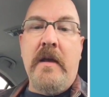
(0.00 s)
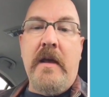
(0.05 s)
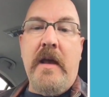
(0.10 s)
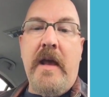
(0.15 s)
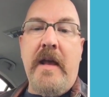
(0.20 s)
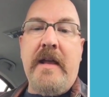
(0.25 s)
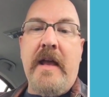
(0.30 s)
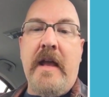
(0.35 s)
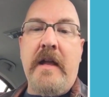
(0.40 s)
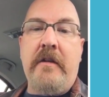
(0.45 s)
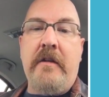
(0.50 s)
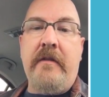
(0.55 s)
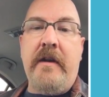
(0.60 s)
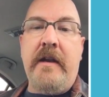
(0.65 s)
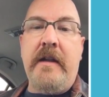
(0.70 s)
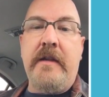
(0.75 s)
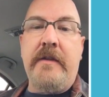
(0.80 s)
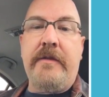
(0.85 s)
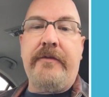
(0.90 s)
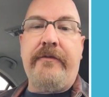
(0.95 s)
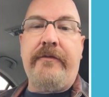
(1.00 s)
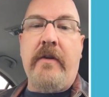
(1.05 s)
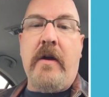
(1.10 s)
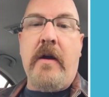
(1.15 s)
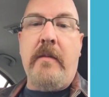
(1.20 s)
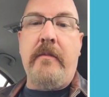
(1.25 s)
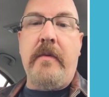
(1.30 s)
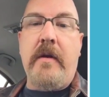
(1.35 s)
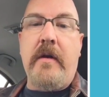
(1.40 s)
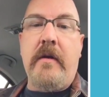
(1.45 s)
Hey Ken, greetings
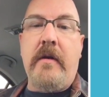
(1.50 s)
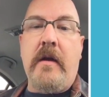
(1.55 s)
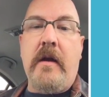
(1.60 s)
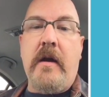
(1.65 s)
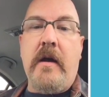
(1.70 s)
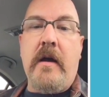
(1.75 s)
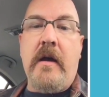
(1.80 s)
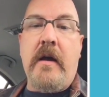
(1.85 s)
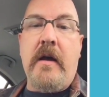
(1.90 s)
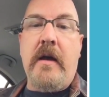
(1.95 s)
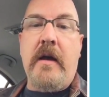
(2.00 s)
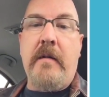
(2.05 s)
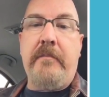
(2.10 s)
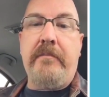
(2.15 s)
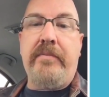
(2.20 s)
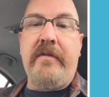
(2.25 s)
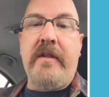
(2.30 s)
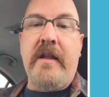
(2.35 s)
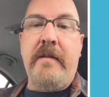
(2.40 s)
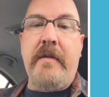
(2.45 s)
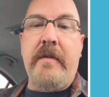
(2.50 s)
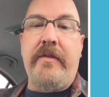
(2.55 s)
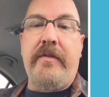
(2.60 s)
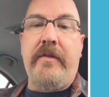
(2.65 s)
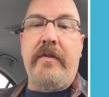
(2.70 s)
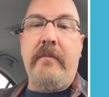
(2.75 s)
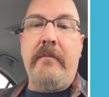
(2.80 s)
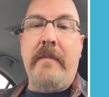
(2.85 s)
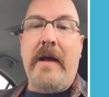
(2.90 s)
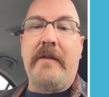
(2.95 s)
from uh,
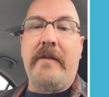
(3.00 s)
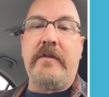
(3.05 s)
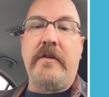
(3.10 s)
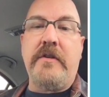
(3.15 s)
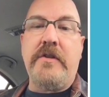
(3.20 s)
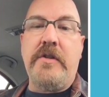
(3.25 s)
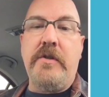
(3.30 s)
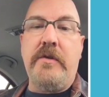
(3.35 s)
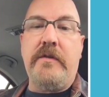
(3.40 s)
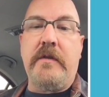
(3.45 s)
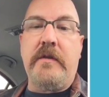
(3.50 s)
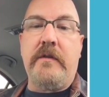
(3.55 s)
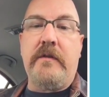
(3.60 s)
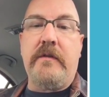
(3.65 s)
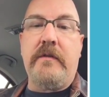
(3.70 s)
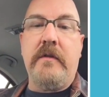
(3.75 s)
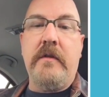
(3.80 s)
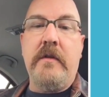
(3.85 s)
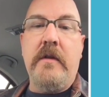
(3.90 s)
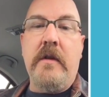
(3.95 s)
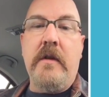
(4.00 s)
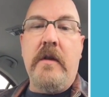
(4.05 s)
Plymouth, Massachusetts.